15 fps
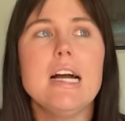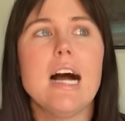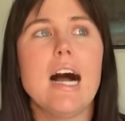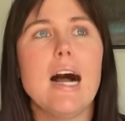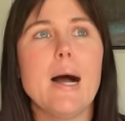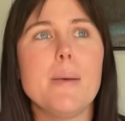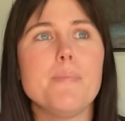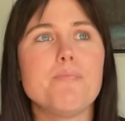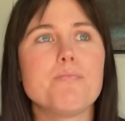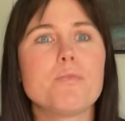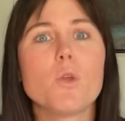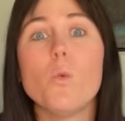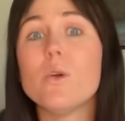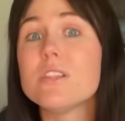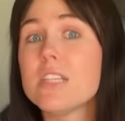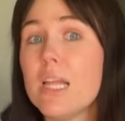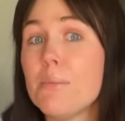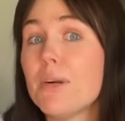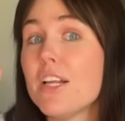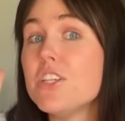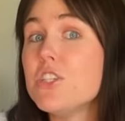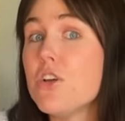Um, what
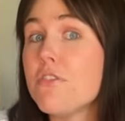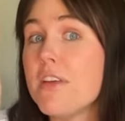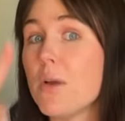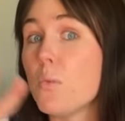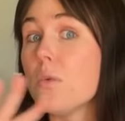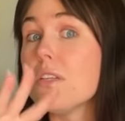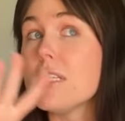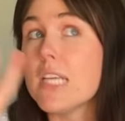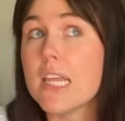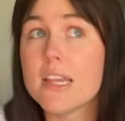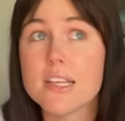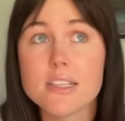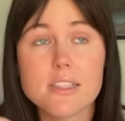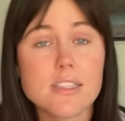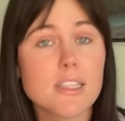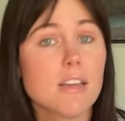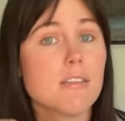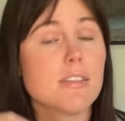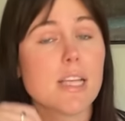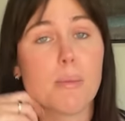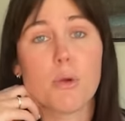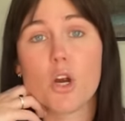celebrities do you think will see this
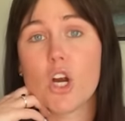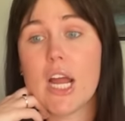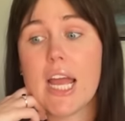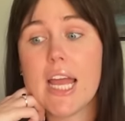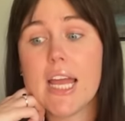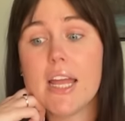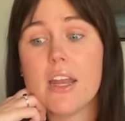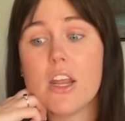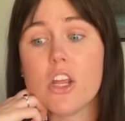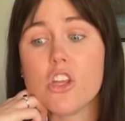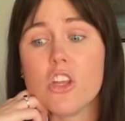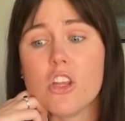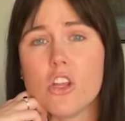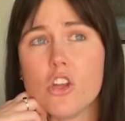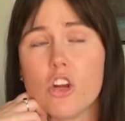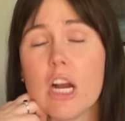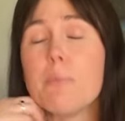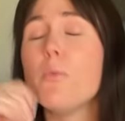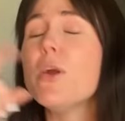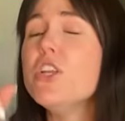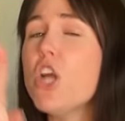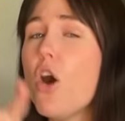summer in
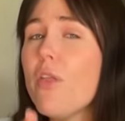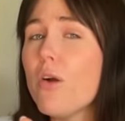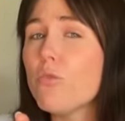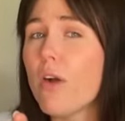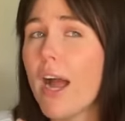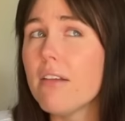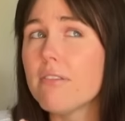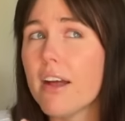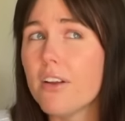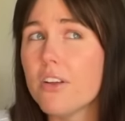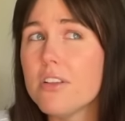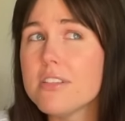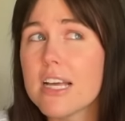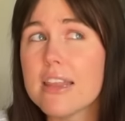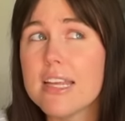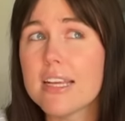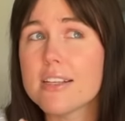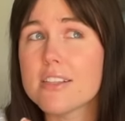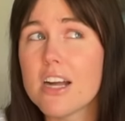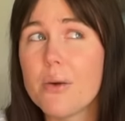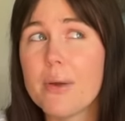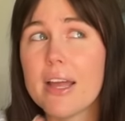Europe? We know that Ryan Reynolds, I think, is
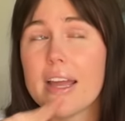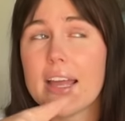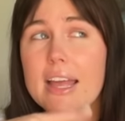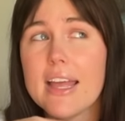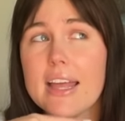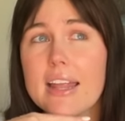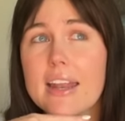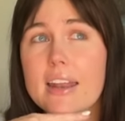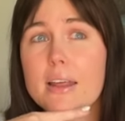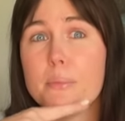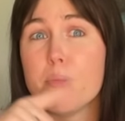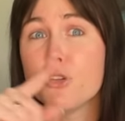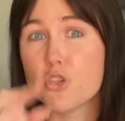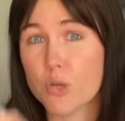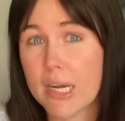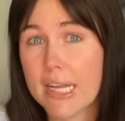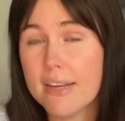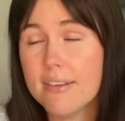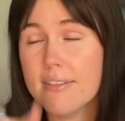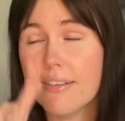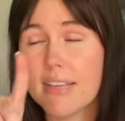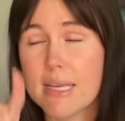going in
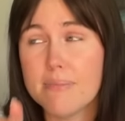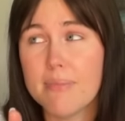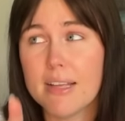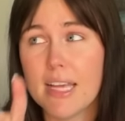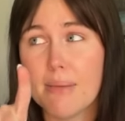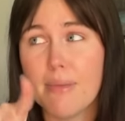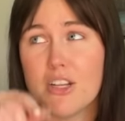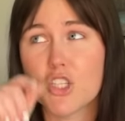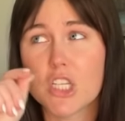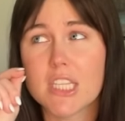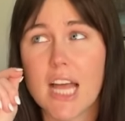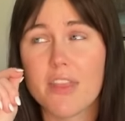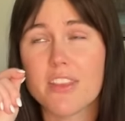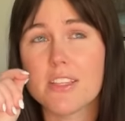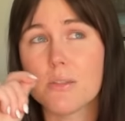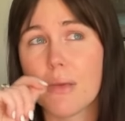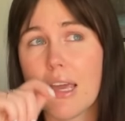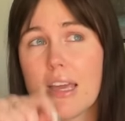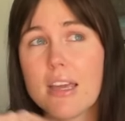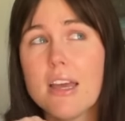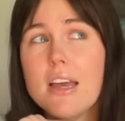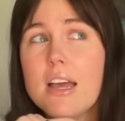Madrid. He he mentioned that this
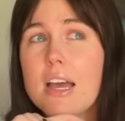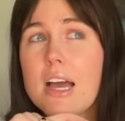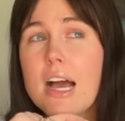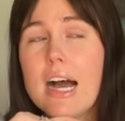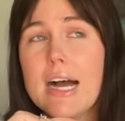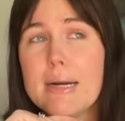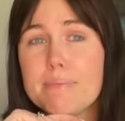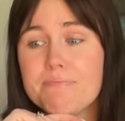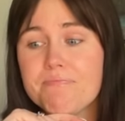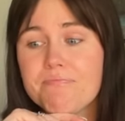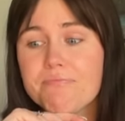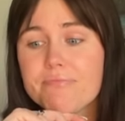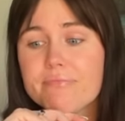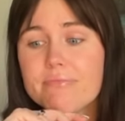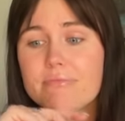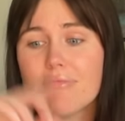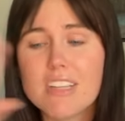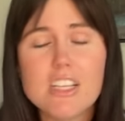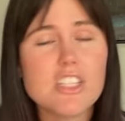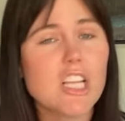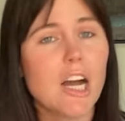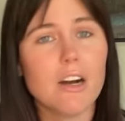week. Um,
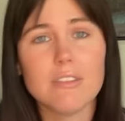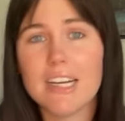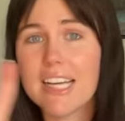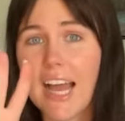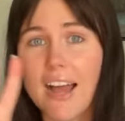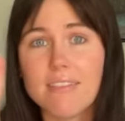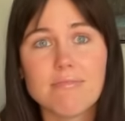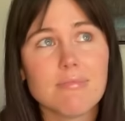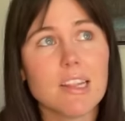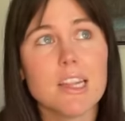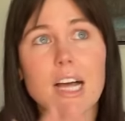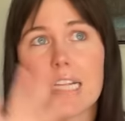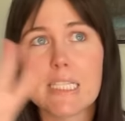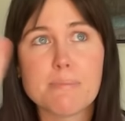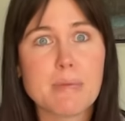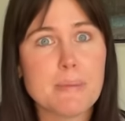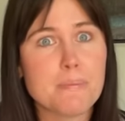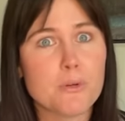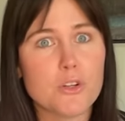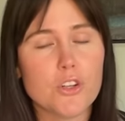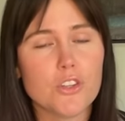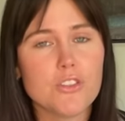so, again, lots of
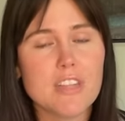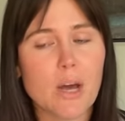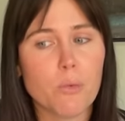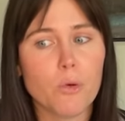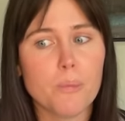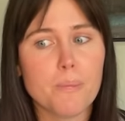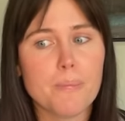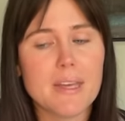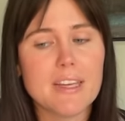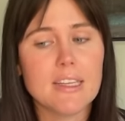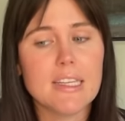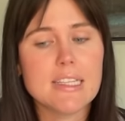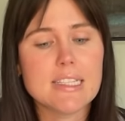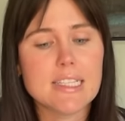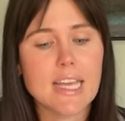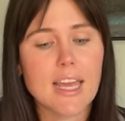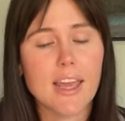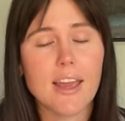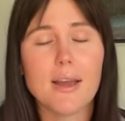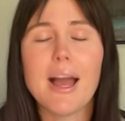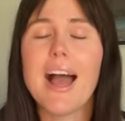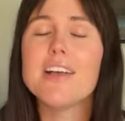people that we'll be
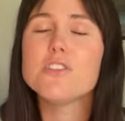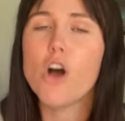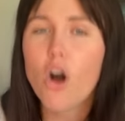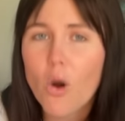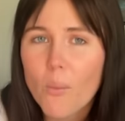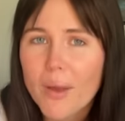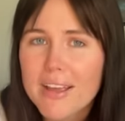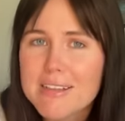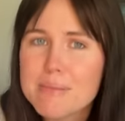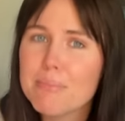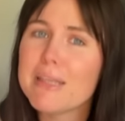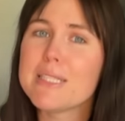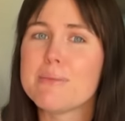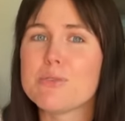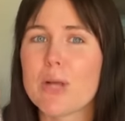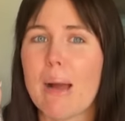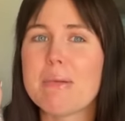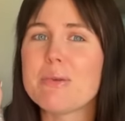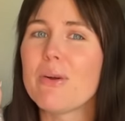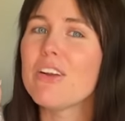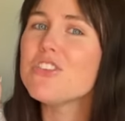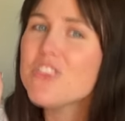seeing. As always, please subscribe
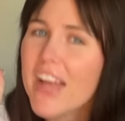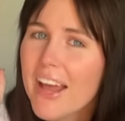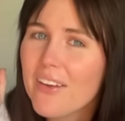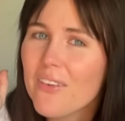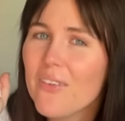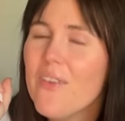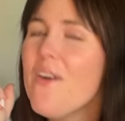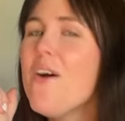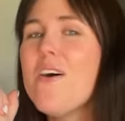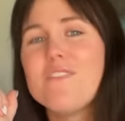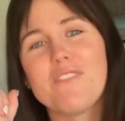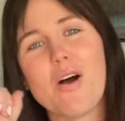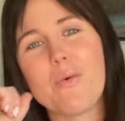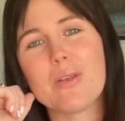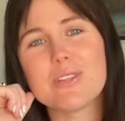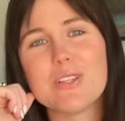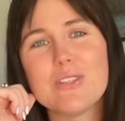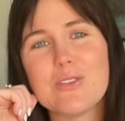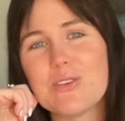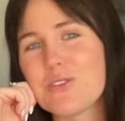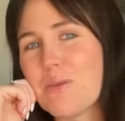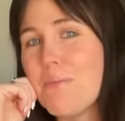to our channel, follow us on
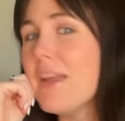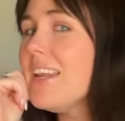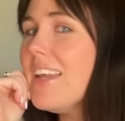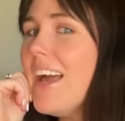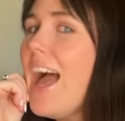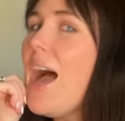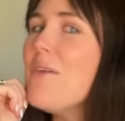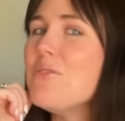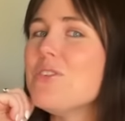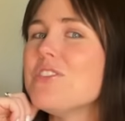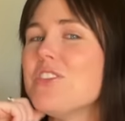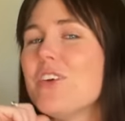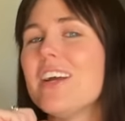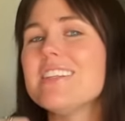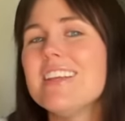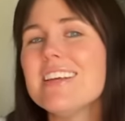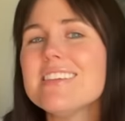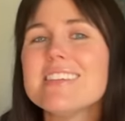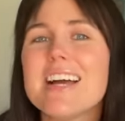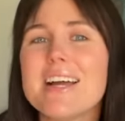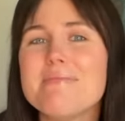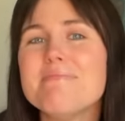social media, and we'll see you guys next
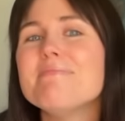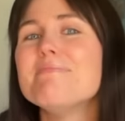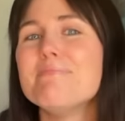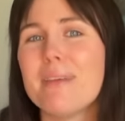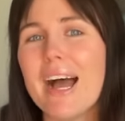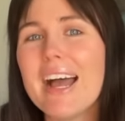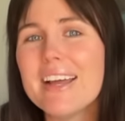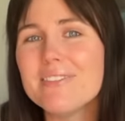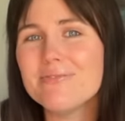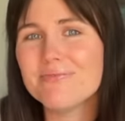time. Bye.